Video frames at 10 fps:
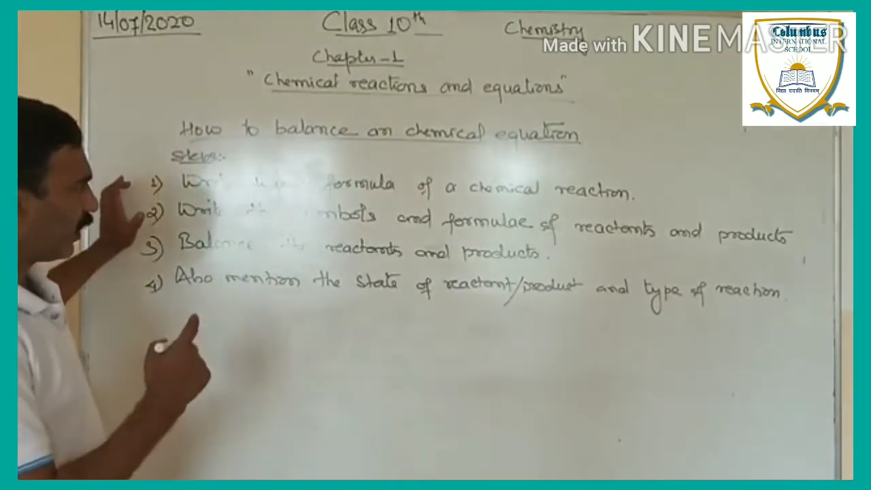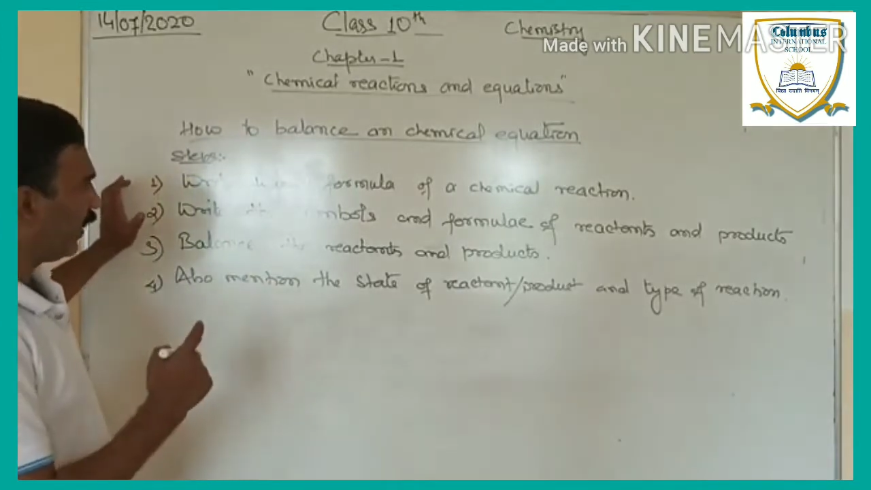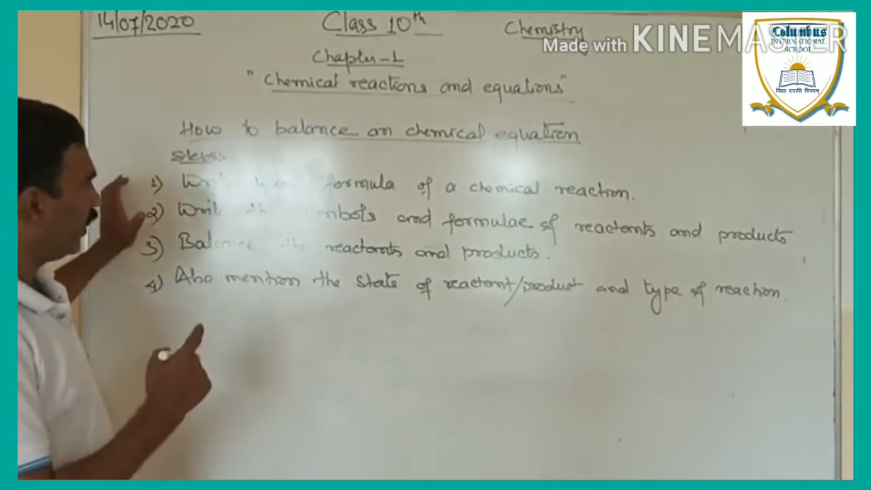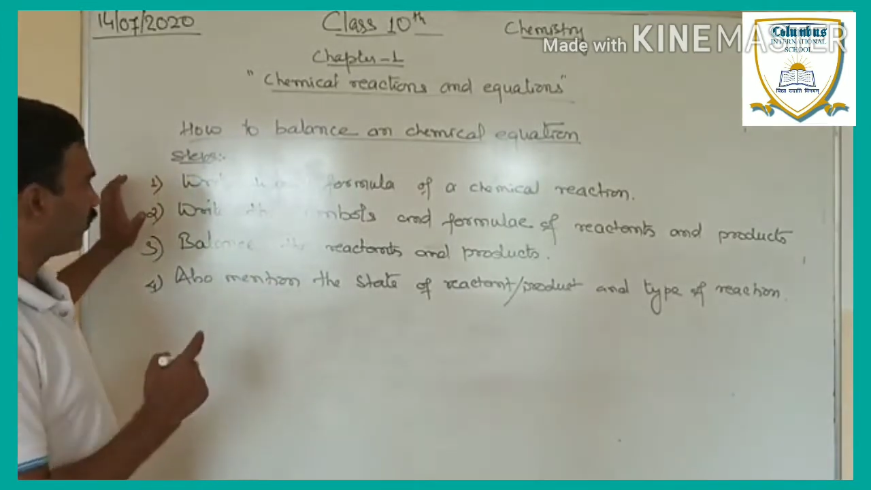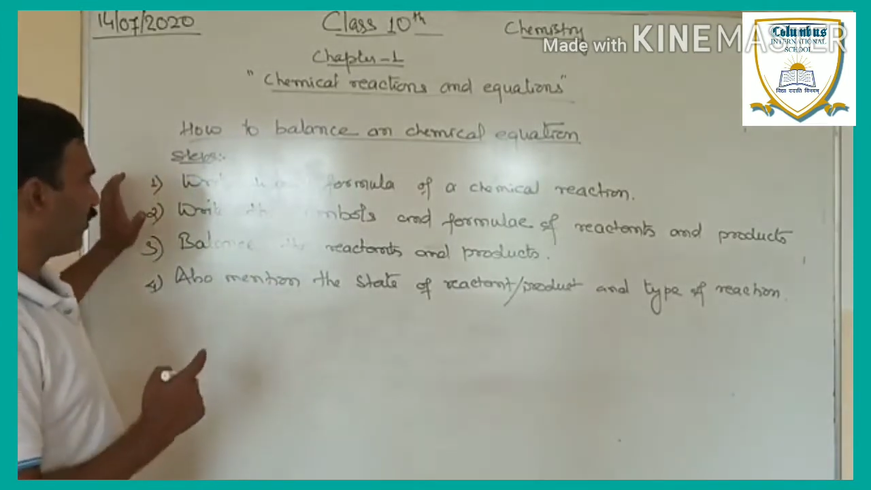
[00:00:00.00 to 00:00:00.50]

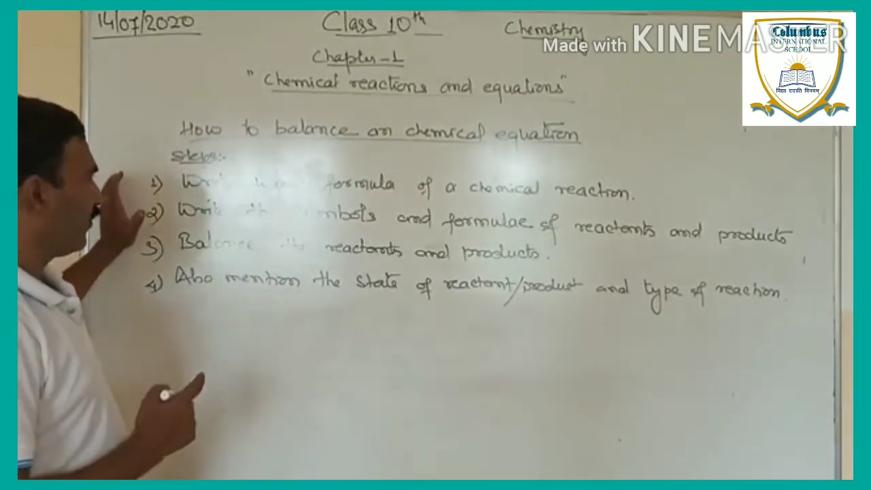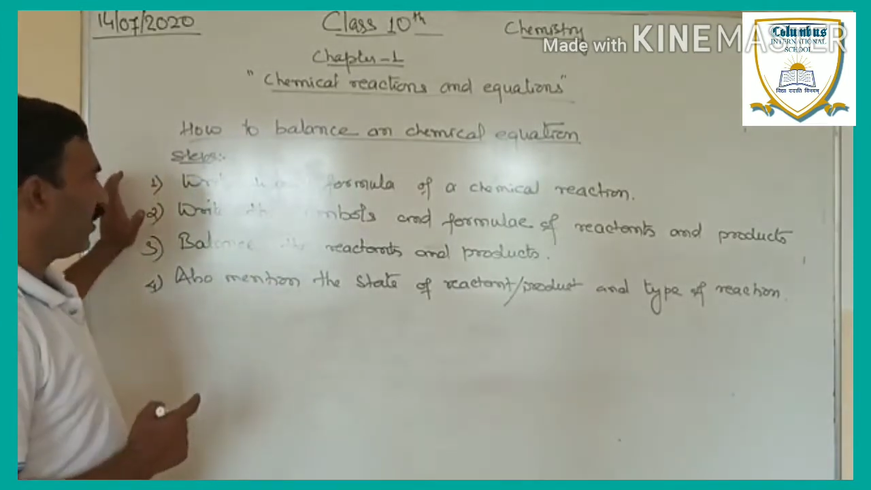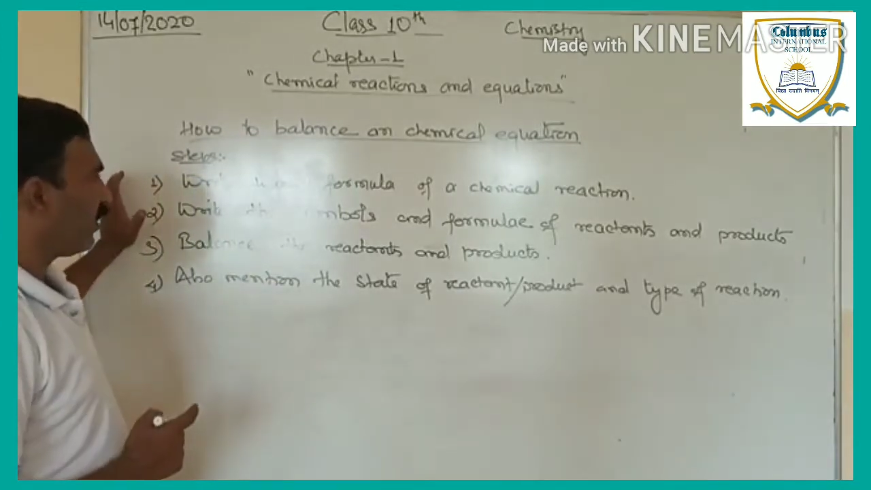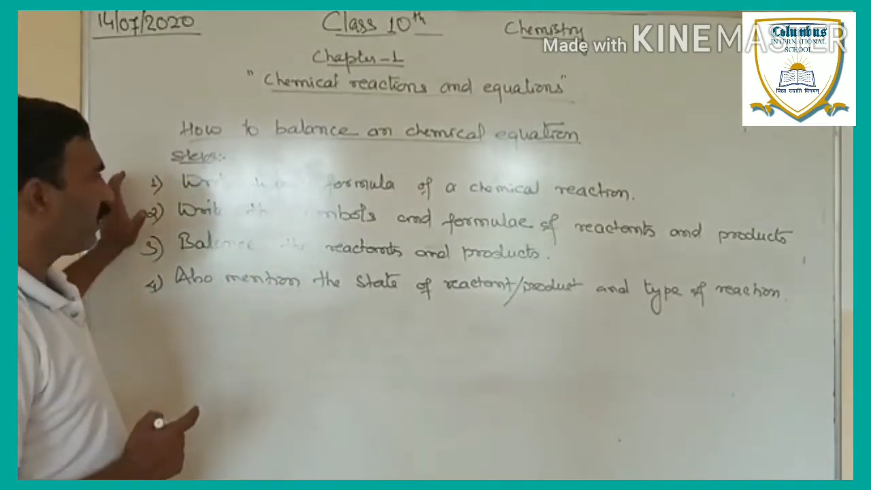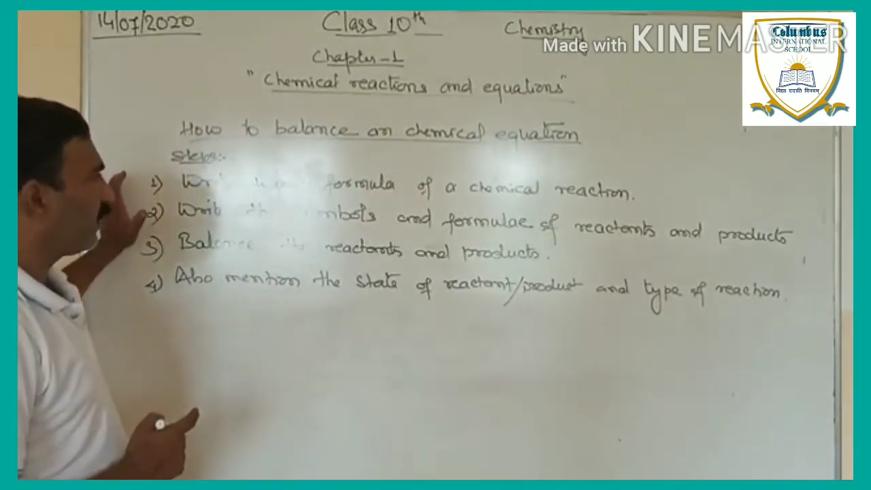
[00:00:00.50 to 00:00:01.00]
down
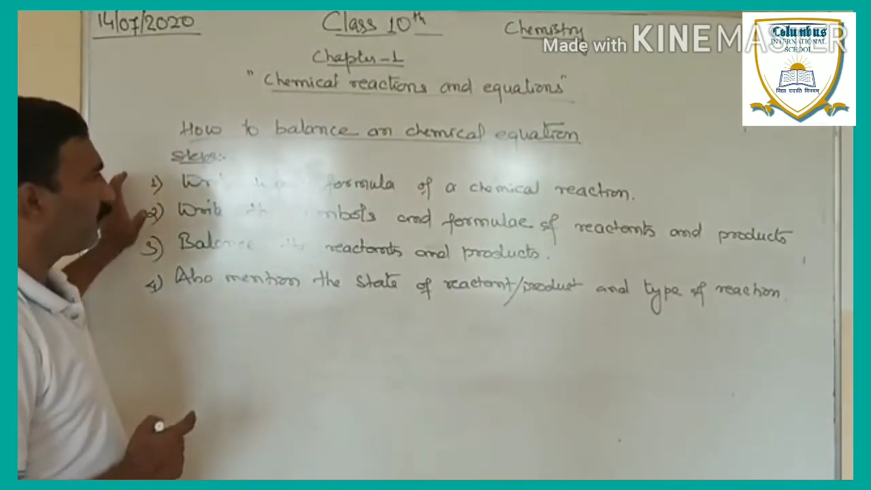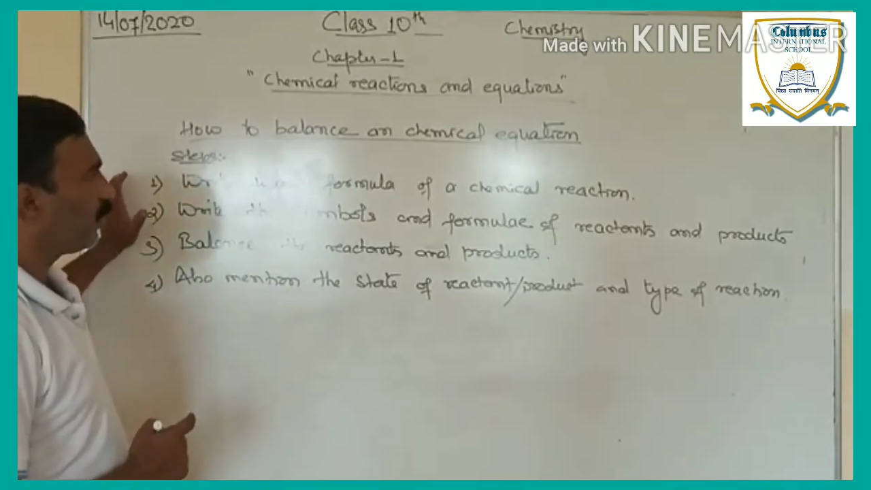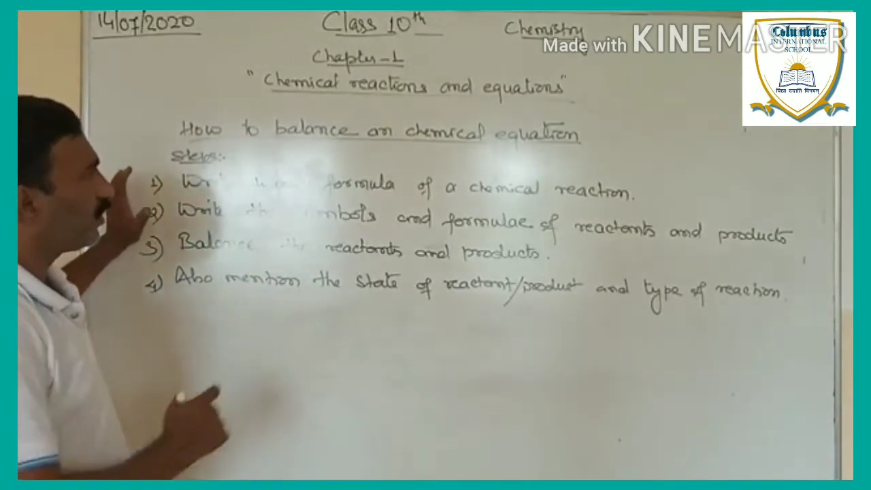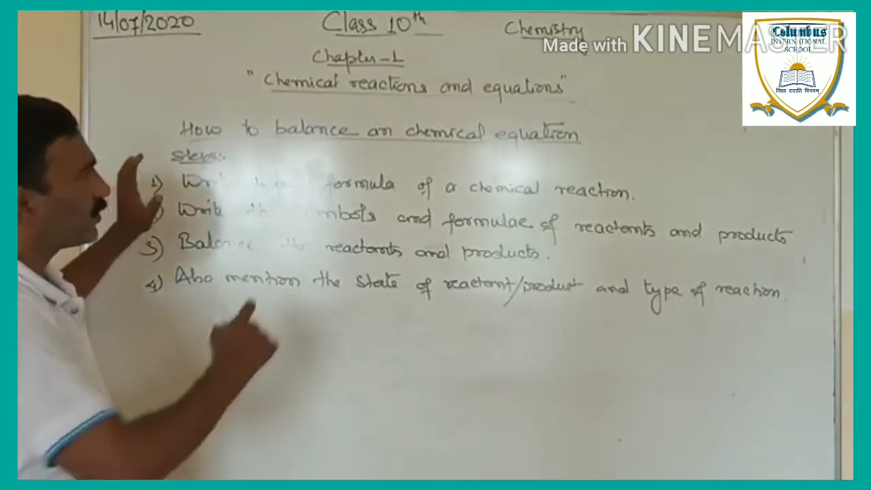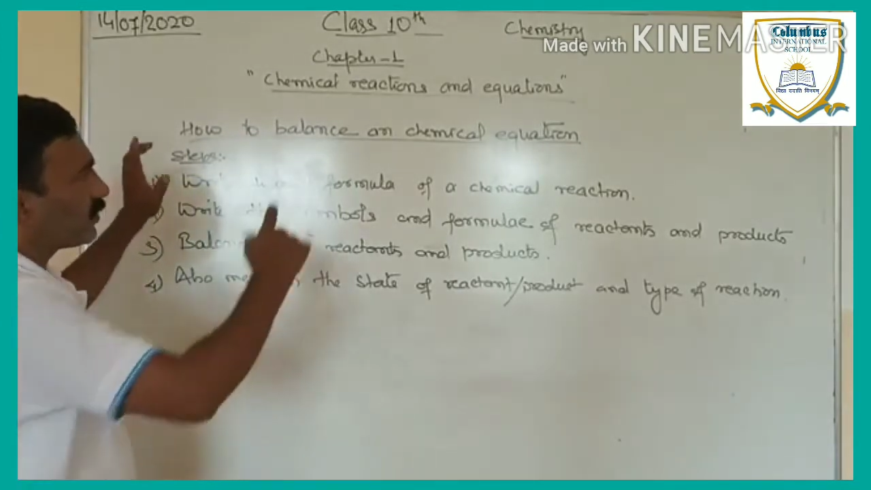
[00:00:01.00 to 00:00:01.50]
somewhere,
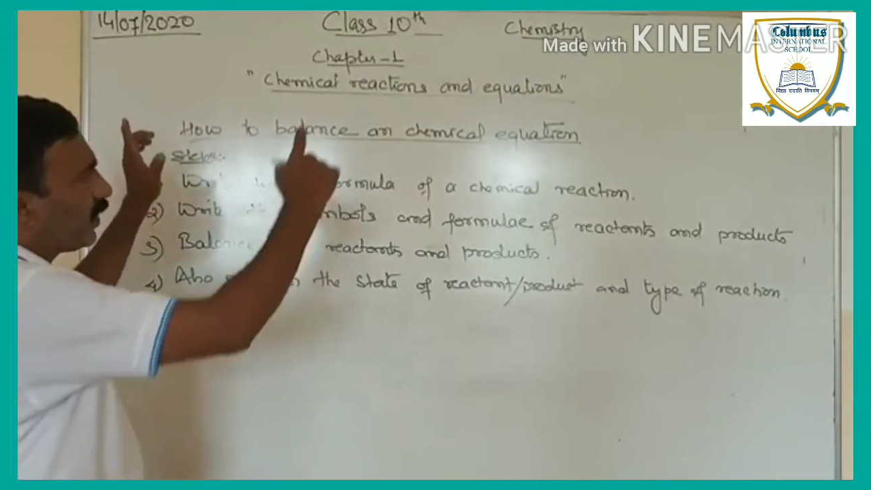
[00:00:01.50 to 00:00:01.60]
because